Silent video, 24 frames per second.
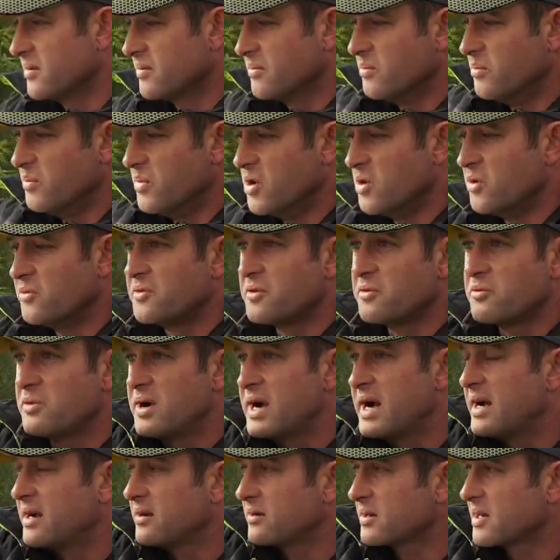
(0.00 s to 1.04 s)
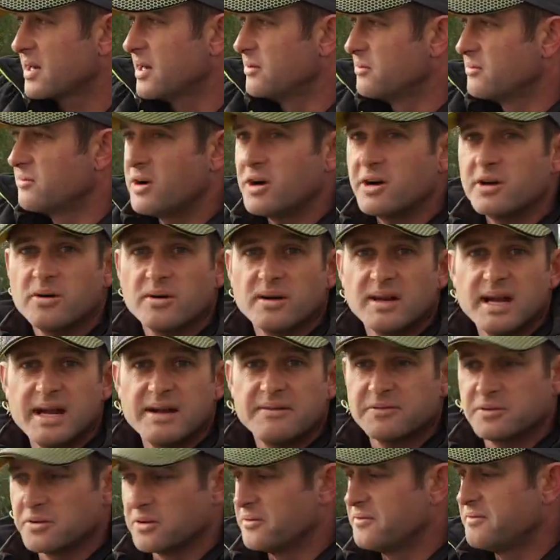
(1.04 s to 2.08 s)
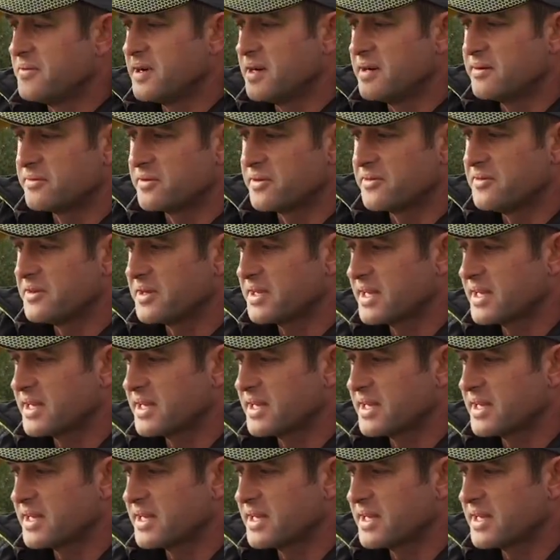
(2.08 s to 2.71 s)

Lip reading: move around, go right or left or further if you